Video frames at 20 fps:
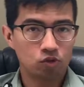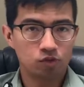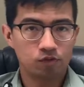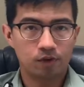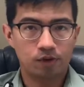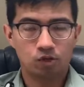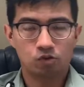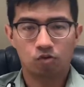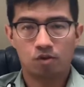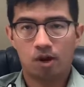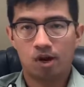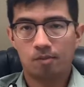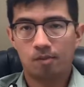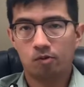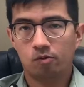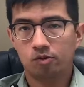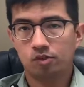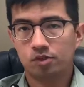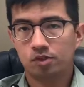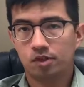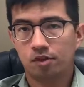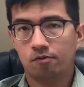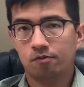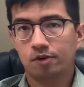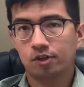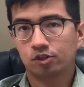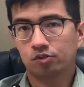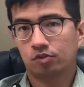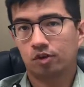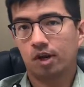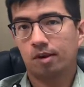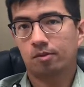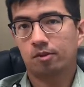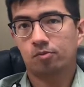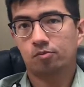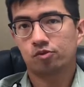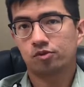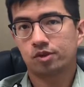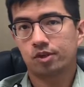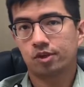sphincterotomy, which is the official name of
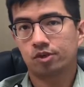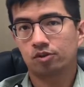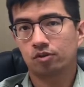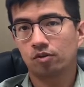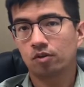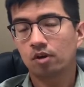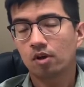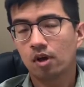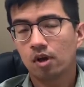the procedure.